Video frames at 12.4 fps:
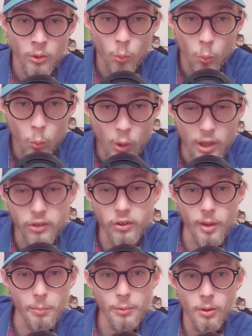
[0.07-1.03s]
What's
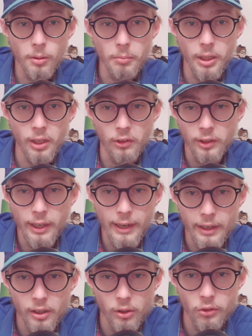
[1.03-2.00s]
up, you amazing
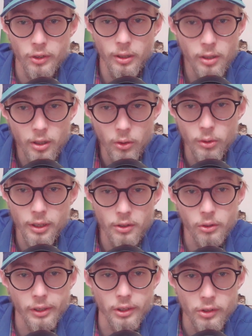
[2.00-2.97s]
hackers? Did you know that
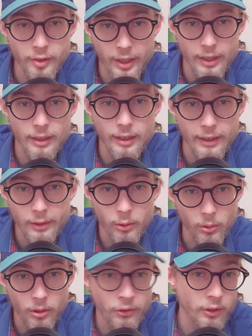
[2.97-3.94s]
you can chain I D
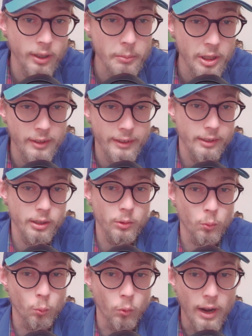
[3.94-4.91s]
O Rs? Let me tell
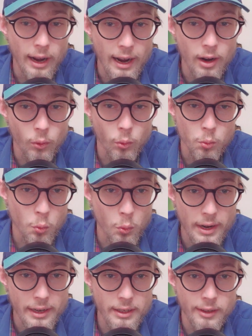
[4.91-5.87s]
you how
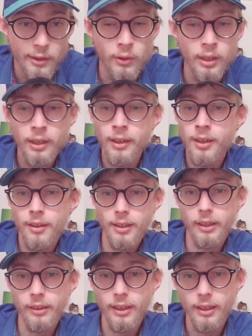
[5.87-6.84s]
right now.
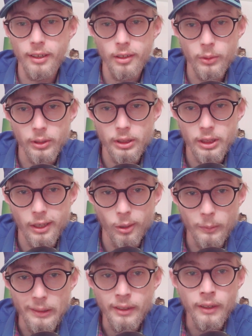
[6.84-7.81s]
Let's get into it,
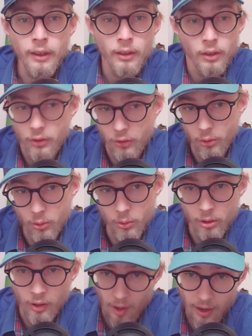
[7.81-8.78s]
shall we?
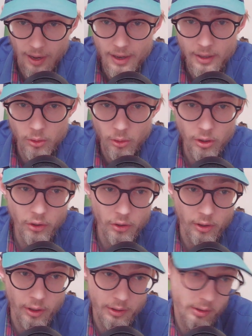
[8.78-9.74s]
So I D O Rs
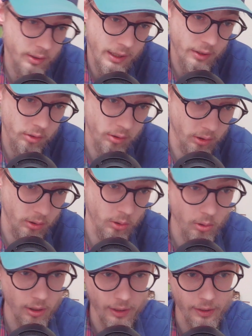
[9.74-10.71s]
are, you guys know,
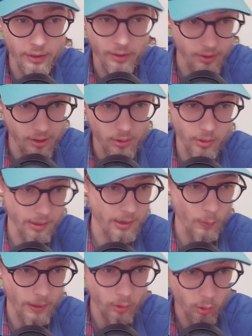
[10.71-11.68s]
like insecure
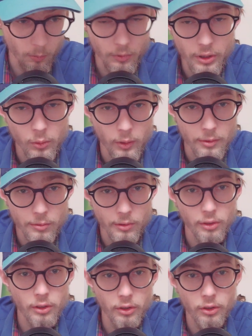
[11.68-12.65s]
direct object
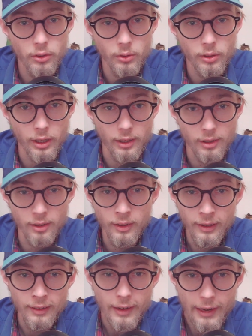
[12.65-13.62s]
references. You can
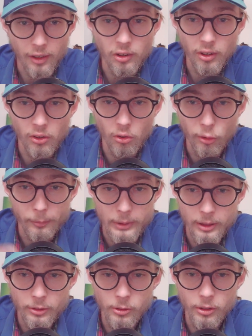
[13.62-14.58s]
access an
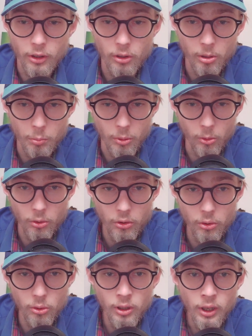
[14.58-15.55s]
object you're not supposed
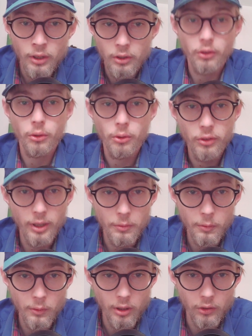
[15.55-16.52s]
to. So say
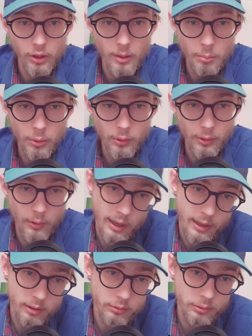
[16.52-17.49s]
for example you
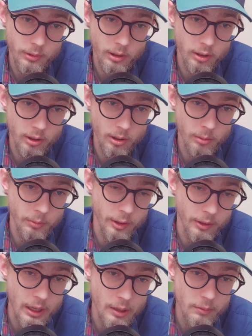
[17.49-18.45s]
have um, an
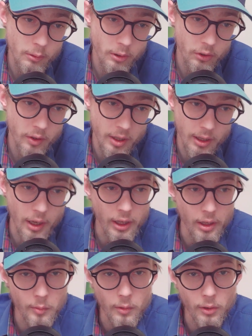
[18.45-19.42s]
invoice, and that
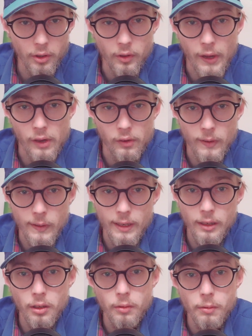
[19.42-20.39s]
invoice has an
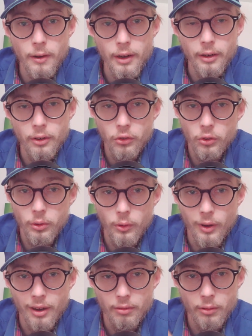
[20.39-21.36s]
identifier, so
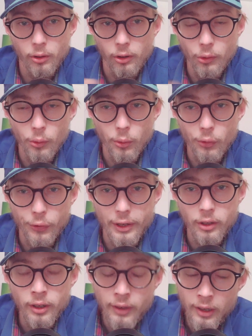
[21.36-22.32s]
you have your U R
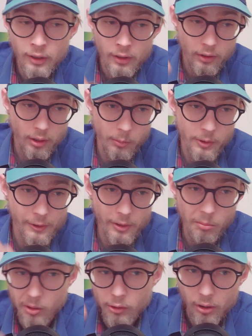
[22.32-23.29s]
L w
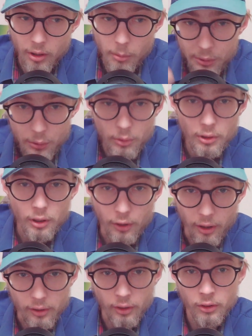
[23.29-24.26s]
w w
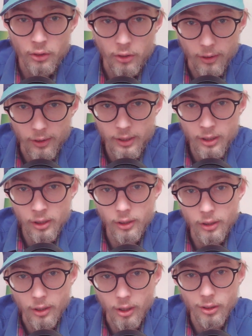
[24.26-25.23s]
dot target
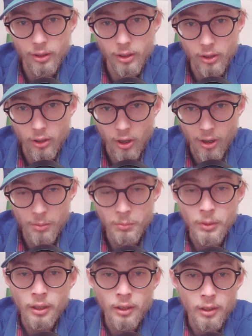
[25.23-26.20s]
dot
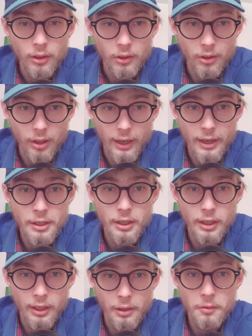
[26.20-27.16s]
com slash
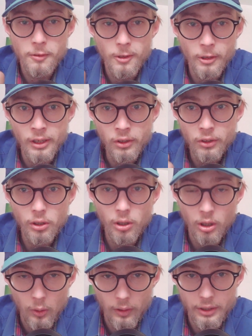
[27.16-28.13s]
invoice
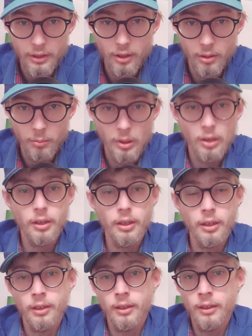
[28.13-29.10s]
question mark,